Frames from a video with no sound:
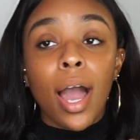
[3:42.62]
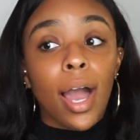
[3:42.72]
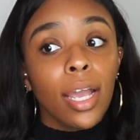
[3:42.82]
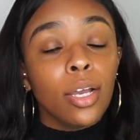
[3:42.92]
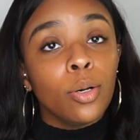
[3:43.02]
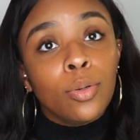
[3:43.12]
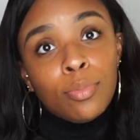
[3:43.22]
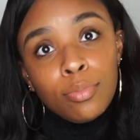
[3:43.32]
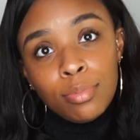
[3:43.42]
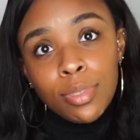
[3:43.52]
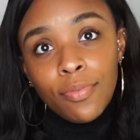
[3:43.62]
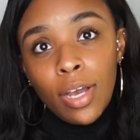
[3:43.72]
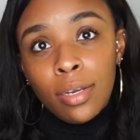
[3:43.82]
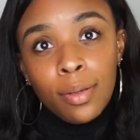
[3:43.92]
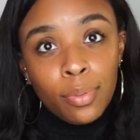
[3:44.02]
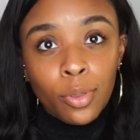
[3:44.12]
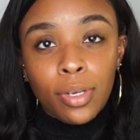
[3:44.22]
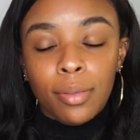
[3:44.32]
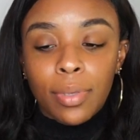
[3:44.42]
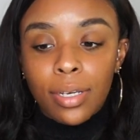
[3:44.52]
I go to find an
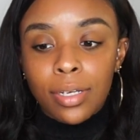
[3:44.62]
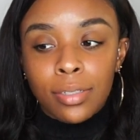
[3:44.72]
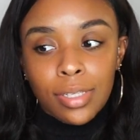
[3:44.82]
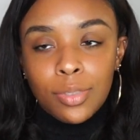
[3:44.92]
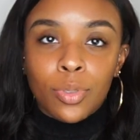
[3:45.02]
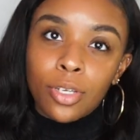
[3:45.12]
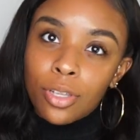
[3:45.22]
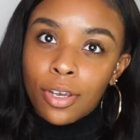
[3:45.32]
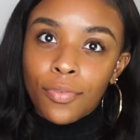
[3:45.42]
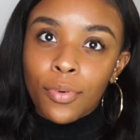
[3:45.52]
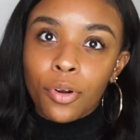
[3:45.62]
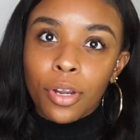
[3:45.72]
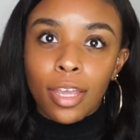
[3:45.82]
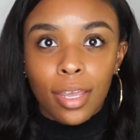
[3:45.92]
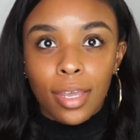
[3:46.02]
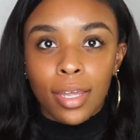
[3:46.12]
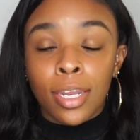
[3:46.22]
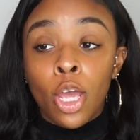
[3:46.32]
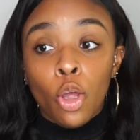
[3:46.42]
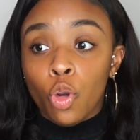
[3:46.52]
employee because that's what they're there for,
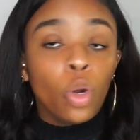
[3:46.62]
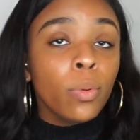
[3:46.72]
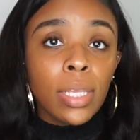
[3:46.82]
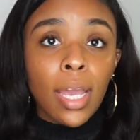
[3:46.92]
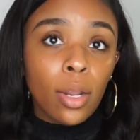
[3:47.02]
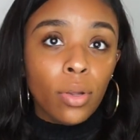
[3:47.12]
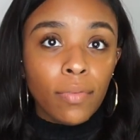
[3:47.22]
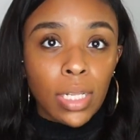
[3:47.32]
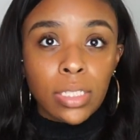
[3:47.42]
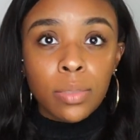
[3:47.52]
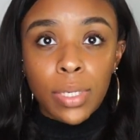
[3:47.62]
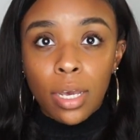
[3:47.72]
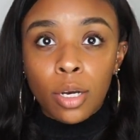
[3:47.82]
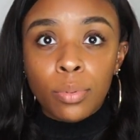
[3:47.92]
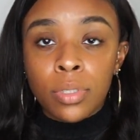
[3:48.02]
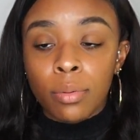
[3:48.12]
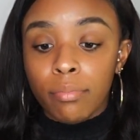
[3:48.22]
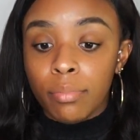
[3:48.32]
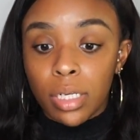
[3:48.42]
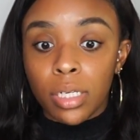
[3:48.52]
and normally I don't even like to be helped,
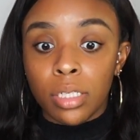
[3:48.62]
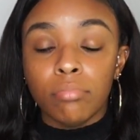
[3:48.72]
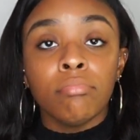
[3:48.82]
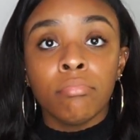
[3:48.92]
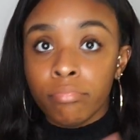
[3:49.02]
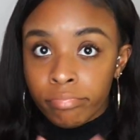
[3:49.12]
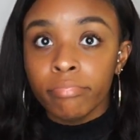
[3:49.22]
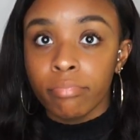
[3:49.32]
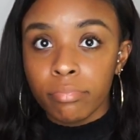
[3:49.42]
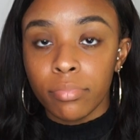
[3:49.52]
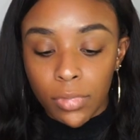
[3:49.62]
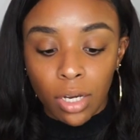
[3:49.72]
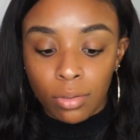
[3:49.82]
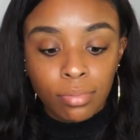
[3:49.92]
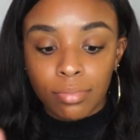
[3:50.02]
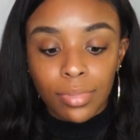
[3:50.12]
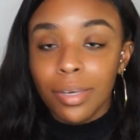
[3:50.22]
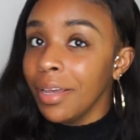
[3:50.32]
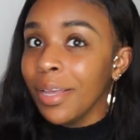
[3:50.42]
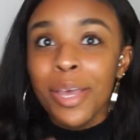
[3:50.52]
but no.
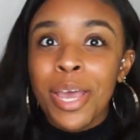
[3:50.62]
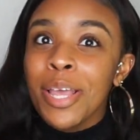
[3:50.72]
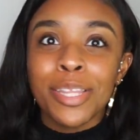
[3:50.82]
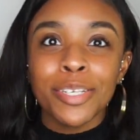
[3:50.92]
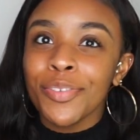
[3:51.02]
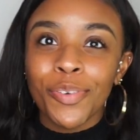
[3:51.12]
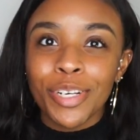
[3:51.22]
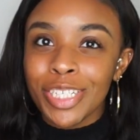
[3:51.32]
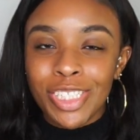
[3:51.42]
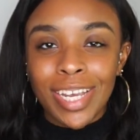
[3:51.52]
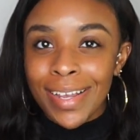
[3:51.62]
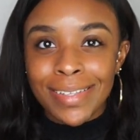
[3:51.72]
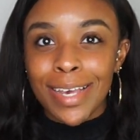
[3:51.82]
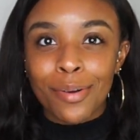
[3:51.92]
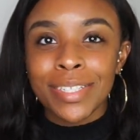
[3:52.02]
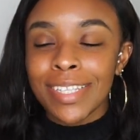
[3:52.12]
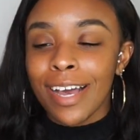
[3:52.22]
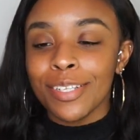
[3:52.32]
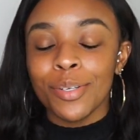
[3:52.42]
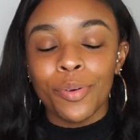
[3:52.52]
There's 40 shades. I was
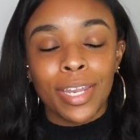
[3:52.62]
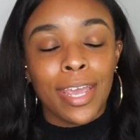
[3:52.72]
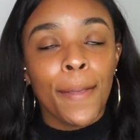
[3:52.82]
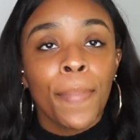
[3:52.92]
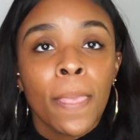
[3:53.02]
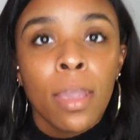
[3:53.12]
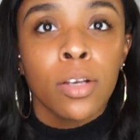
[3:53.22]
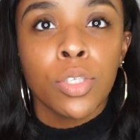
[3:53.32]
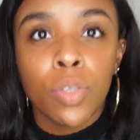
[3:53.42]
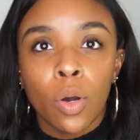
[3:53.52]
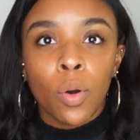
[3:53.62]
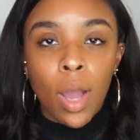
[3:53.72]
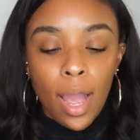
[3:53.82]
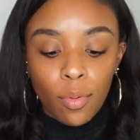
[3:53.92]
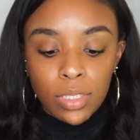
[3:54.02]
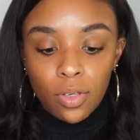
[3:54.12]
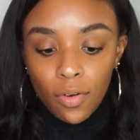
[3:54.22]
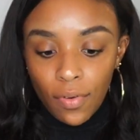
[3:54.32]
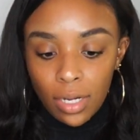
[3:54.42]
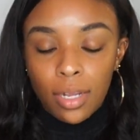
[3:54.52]
not doing it. So I went to
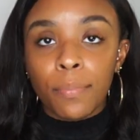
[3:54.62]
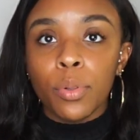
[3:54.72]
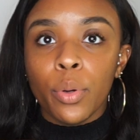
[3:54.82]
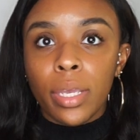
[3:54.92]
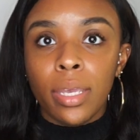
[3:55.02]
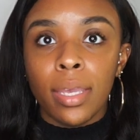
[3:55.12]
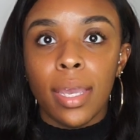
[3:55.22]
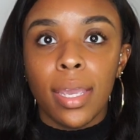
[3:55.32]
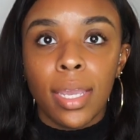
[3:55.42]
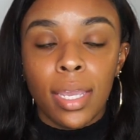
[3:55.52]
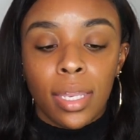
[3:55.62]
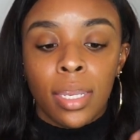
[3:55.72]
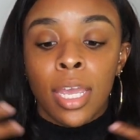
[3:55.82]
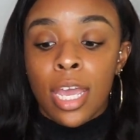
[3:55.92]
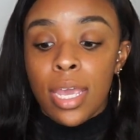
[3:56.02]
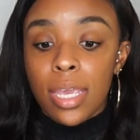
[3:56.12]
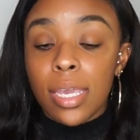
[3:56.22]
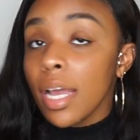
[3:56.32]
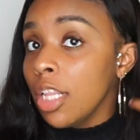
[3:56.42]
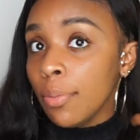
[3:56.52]
go find an employee and
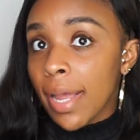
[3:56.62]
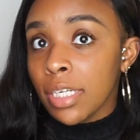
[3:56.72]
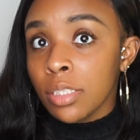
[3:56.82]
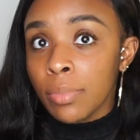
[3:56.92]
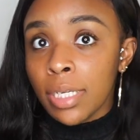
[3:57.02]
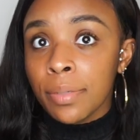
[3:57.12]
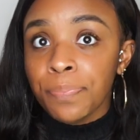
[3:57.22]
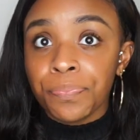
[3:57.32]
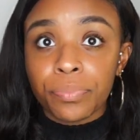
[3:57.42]
he color matched me,